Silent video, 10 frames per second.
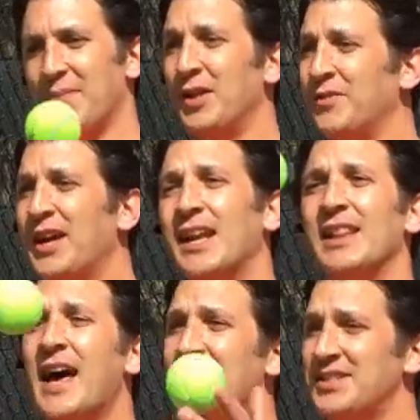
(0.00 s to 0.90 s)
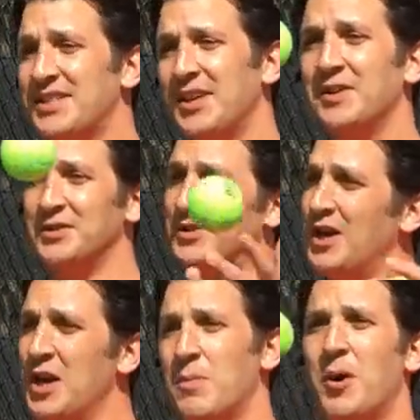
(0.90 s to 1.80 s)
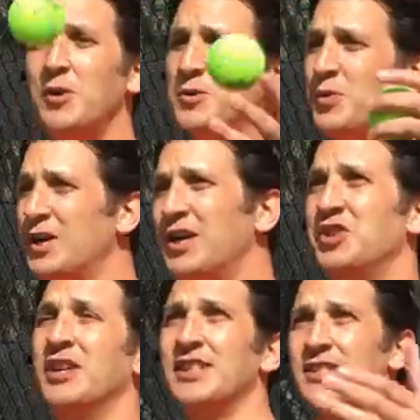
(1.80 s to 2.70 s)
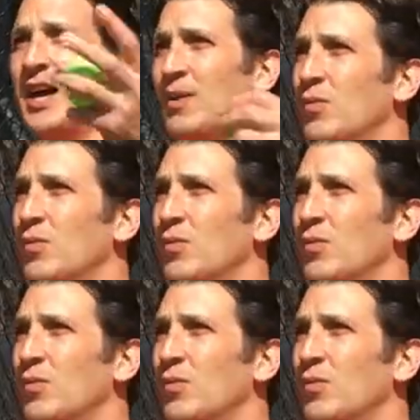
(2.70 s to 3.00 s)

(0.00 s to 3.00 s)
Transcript: Well, I've got a lot of skills. Post-production is not